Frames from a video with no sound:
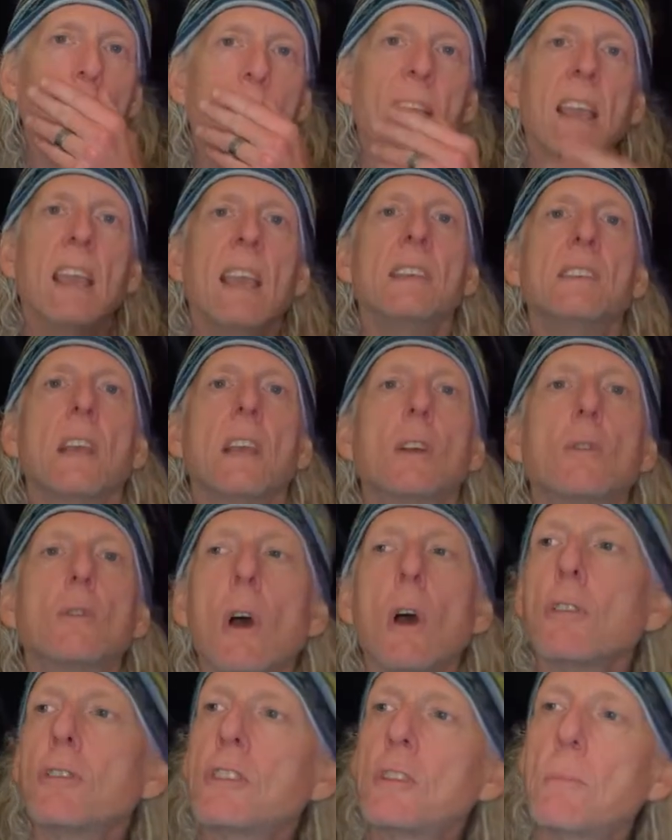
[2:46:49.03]
Is it
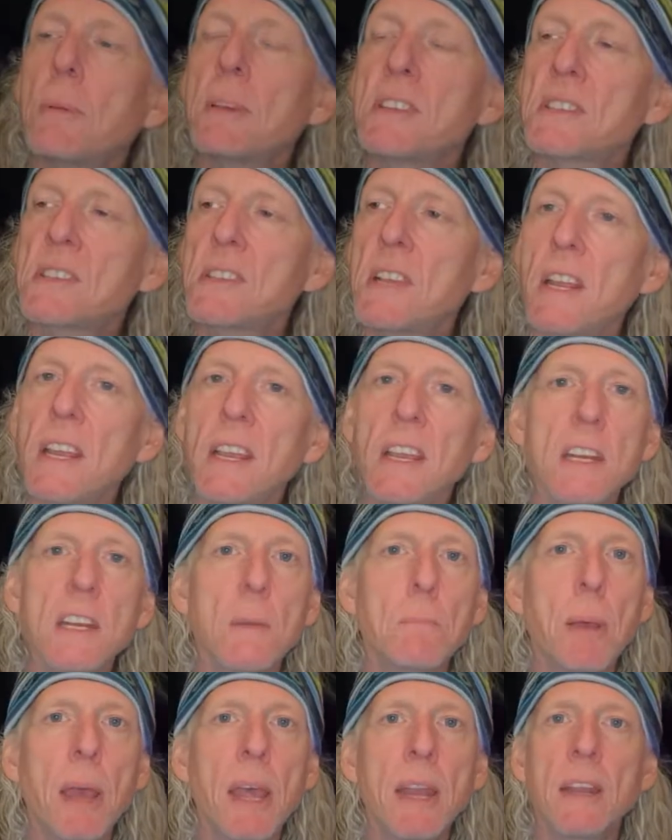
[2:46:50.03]
growth to be sitting in
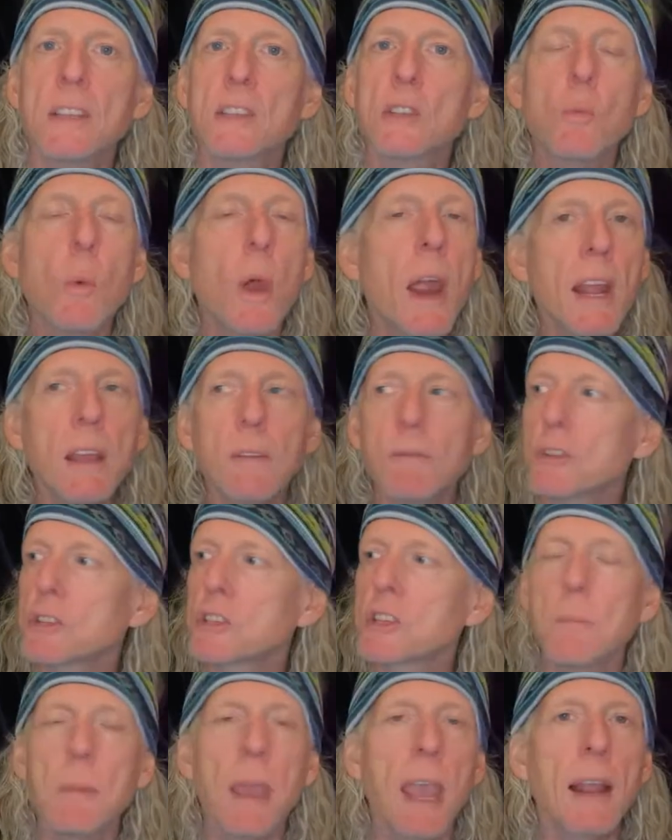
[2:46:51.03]
dependence waiting for
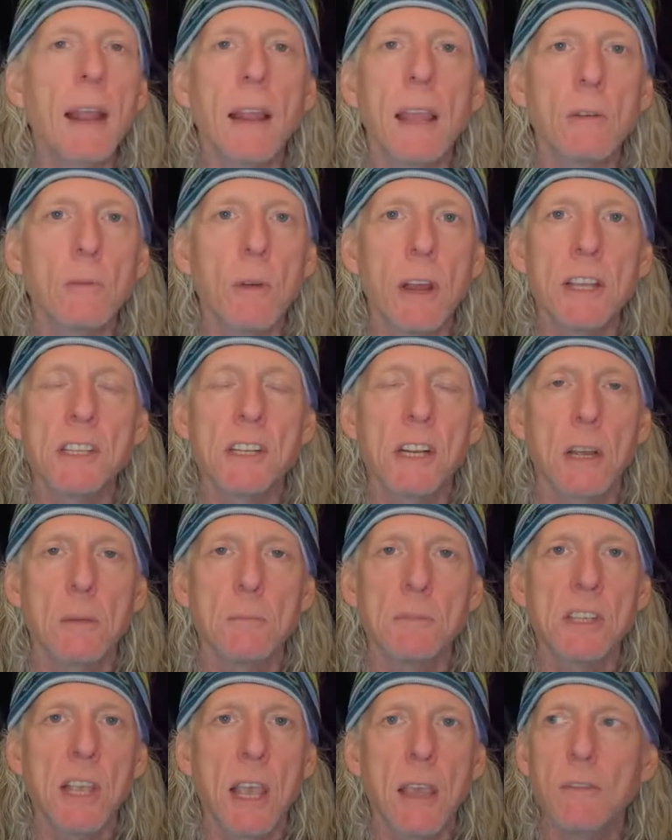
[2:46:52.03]
some alien race to come
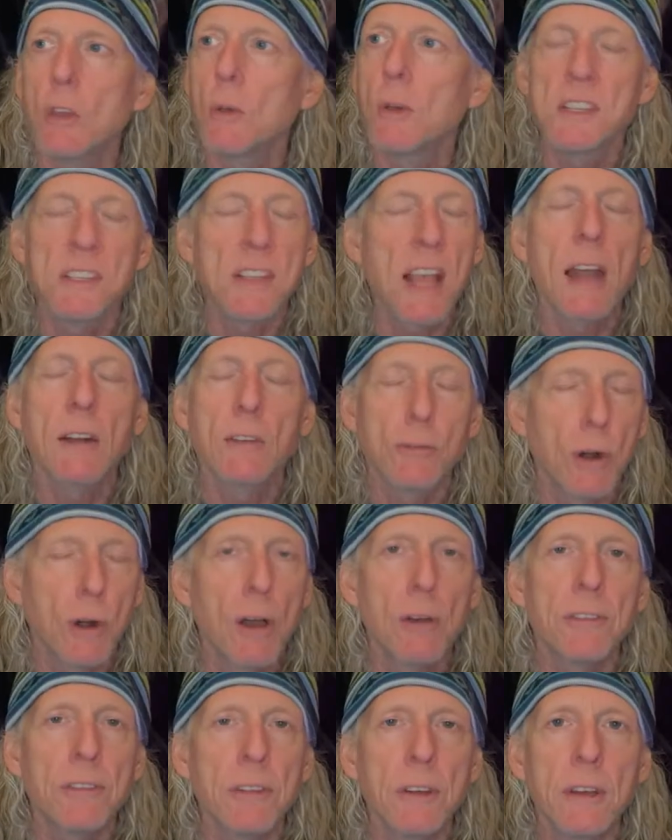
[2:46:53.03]
save you? Is that
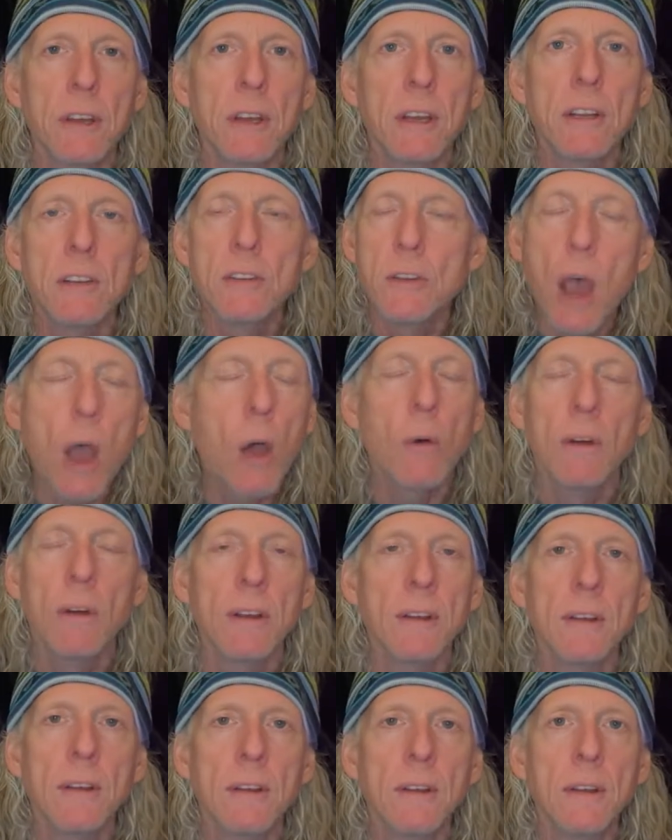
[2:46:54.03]
growth? No.
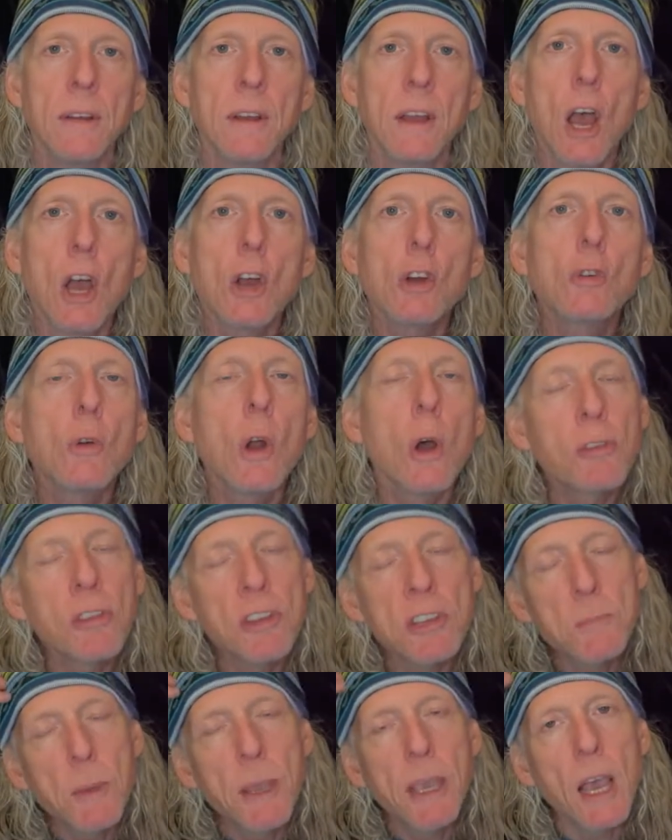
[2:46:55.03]
Growth
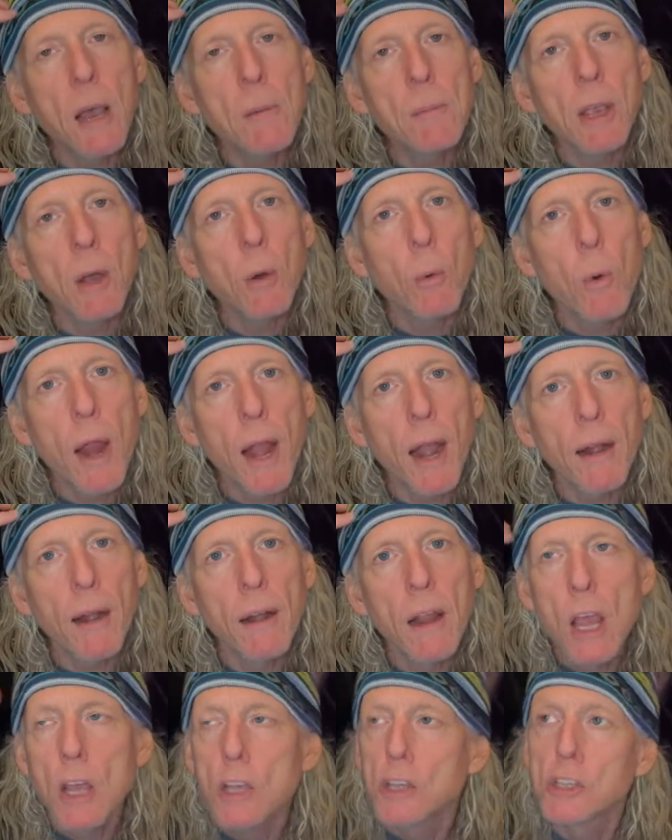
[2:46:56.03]
is becoming aware.
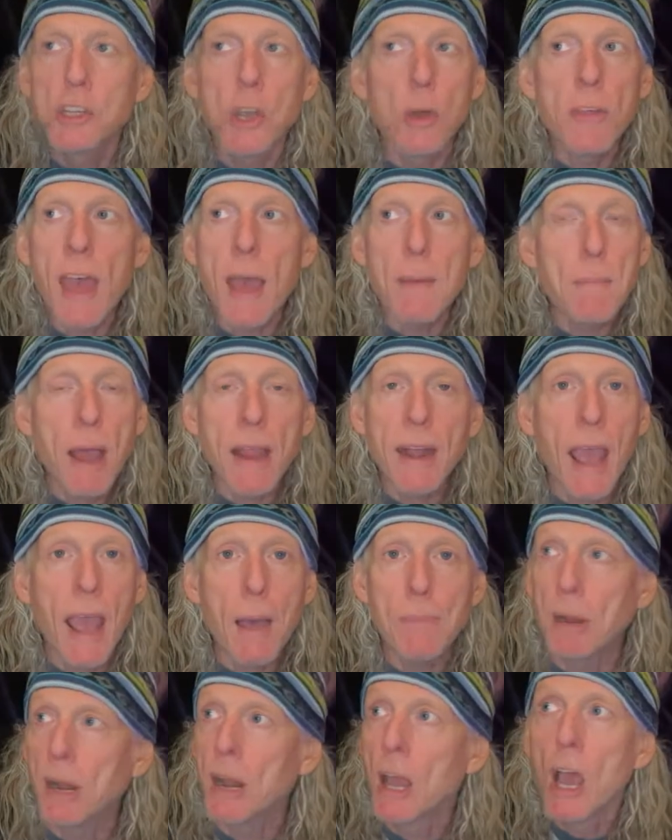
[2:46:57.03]
So that might
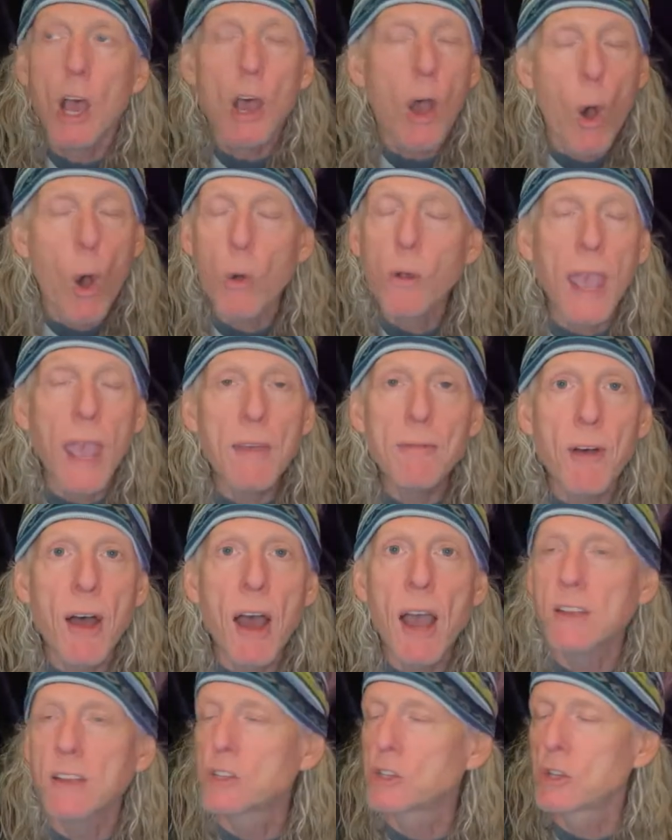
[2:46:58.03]
happen. Okay,
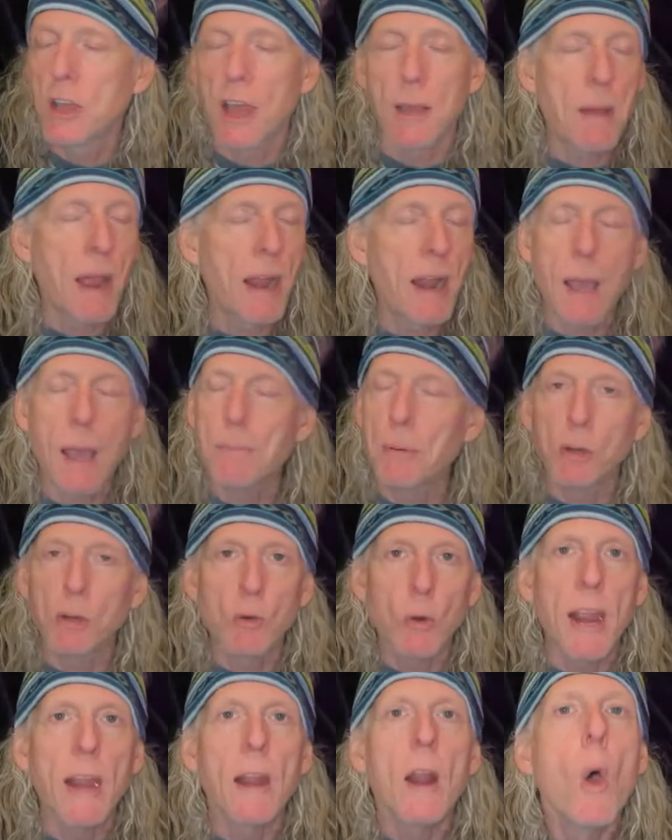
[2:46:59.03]
fine. So that might happen.
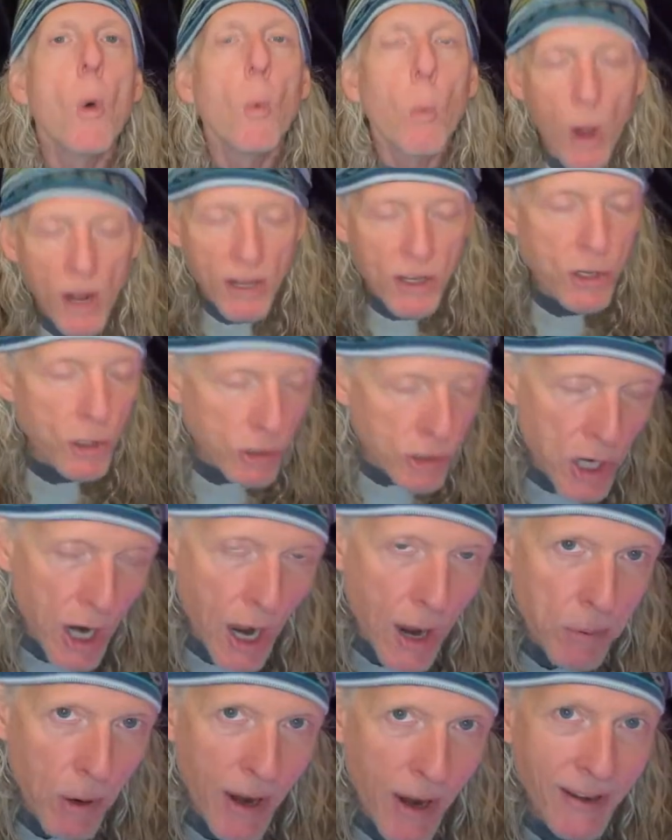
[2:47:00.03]
Great. What's your
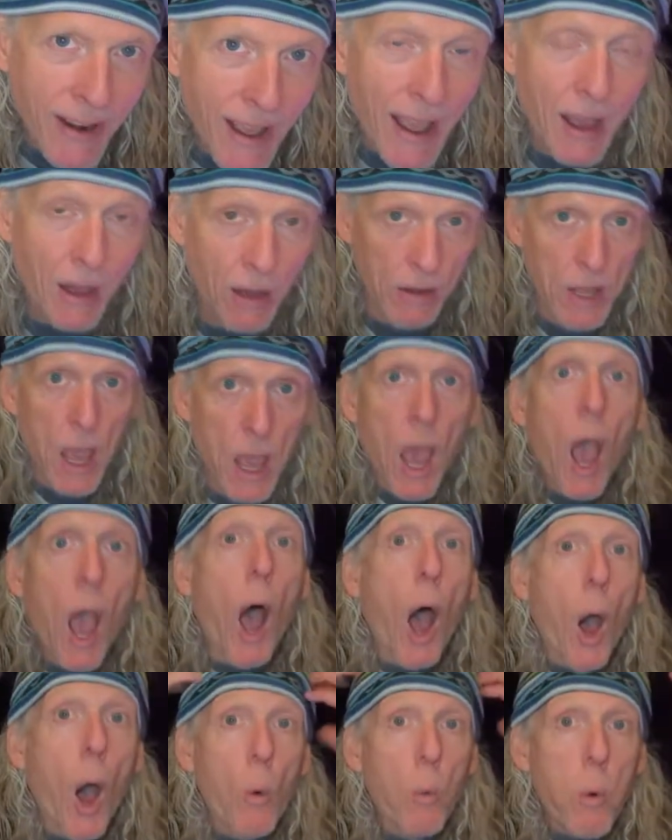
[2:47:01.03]
job right now?
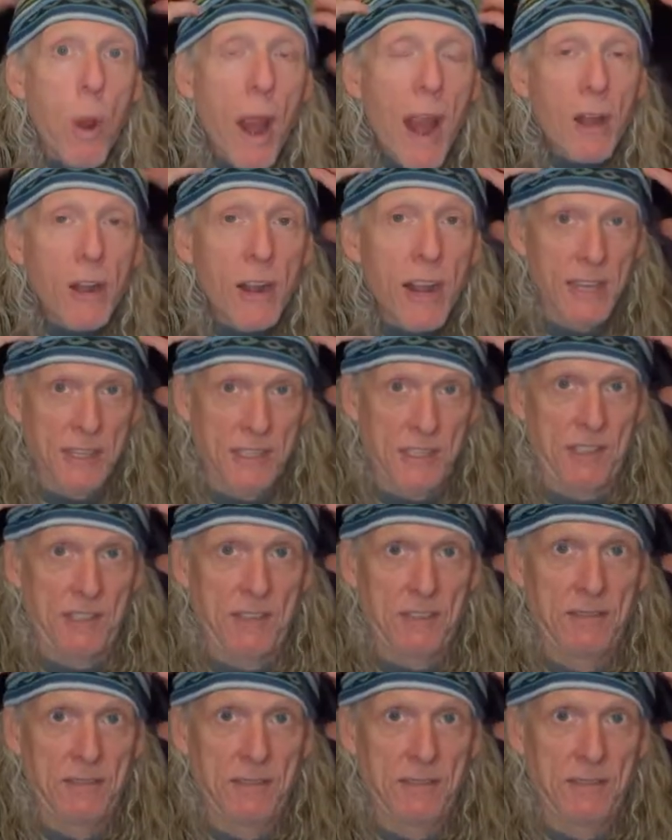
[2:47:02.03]
Awareness.